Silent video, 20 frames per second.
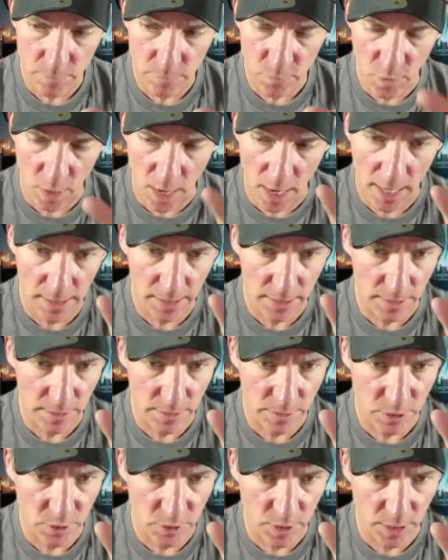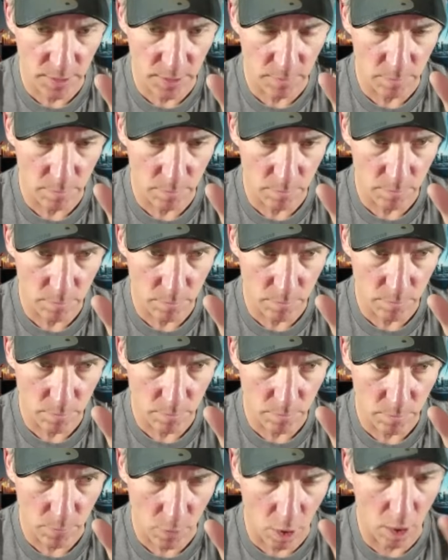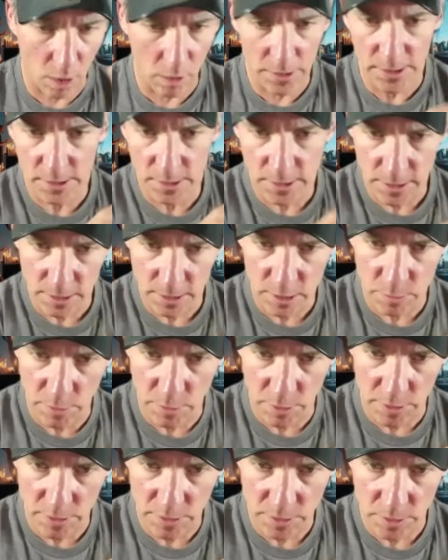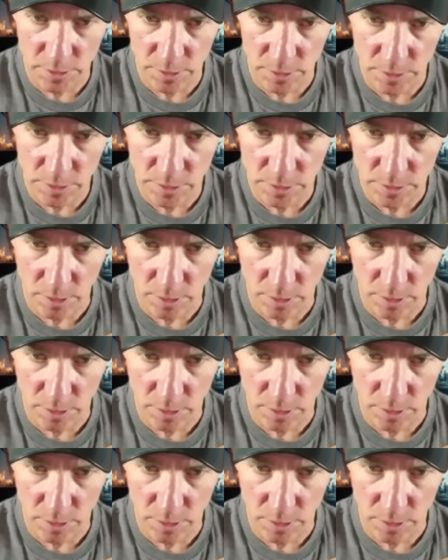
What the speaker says: thought is that all ET experiencers